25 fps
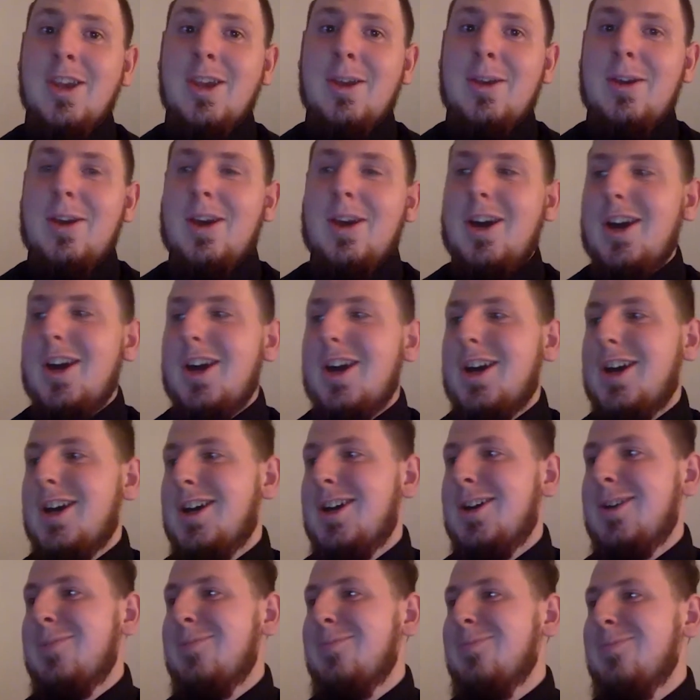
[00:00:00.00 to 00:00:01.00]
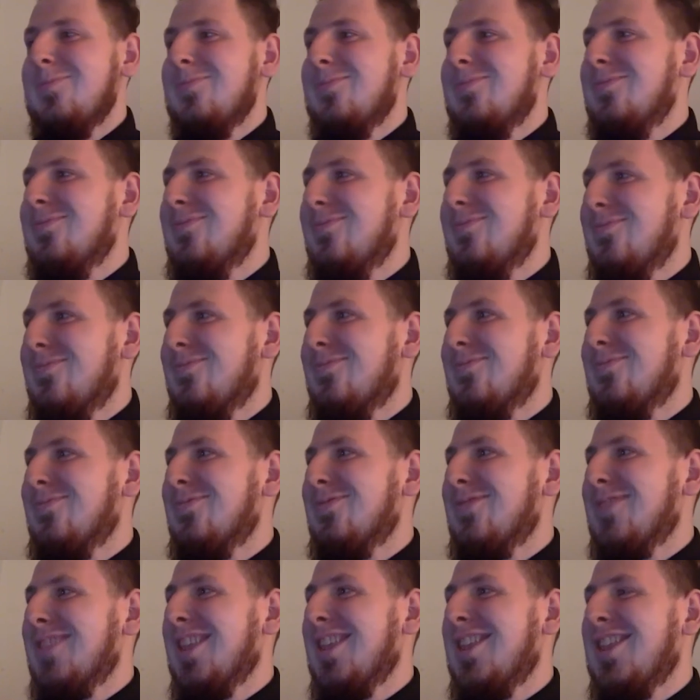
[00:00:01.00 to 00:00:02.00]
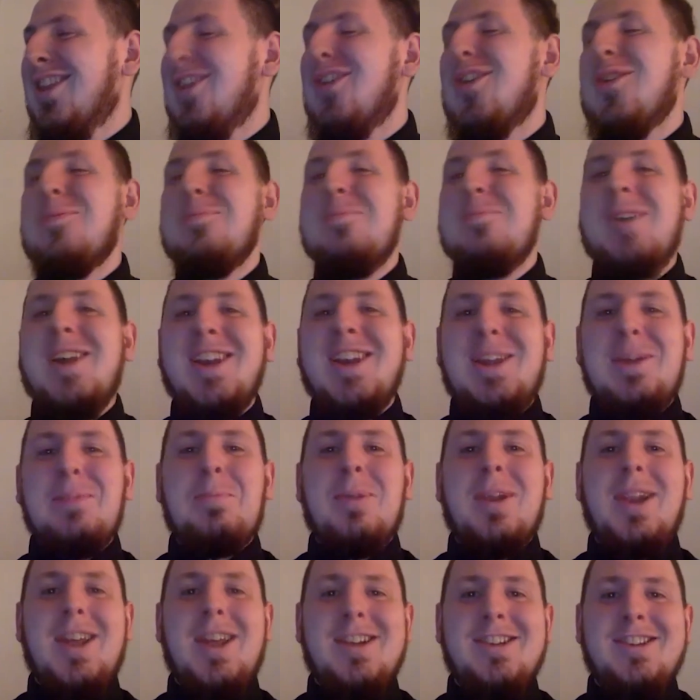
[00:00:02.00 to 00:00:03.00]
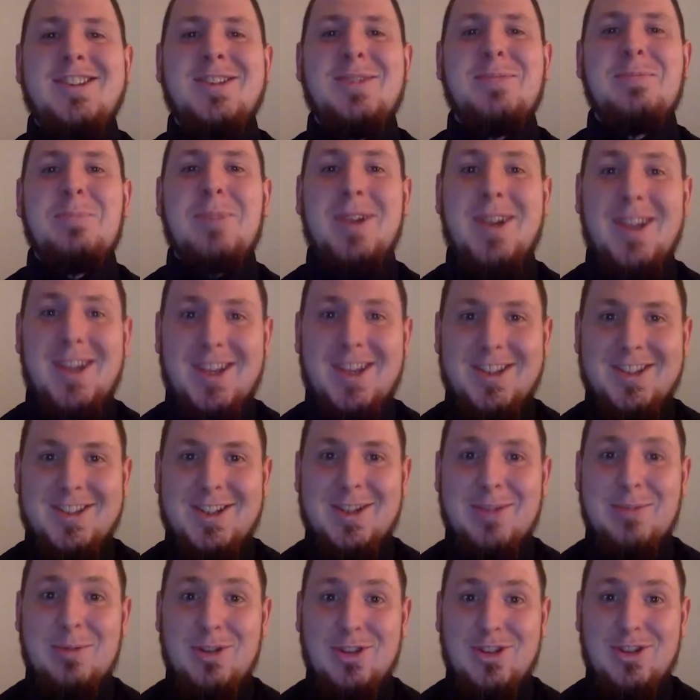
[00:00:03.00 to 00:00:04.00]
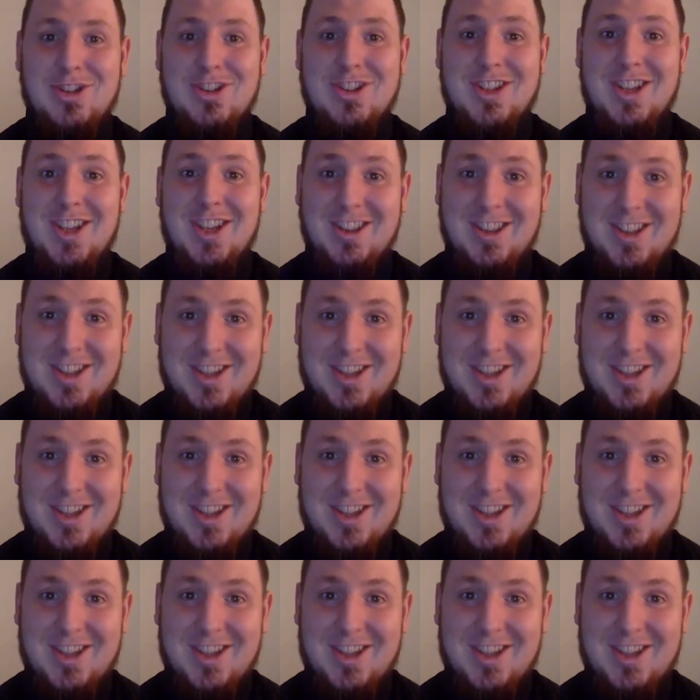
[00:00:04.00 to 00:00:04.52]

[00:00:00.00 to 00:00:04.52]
There are many plans in place. Let me just say that.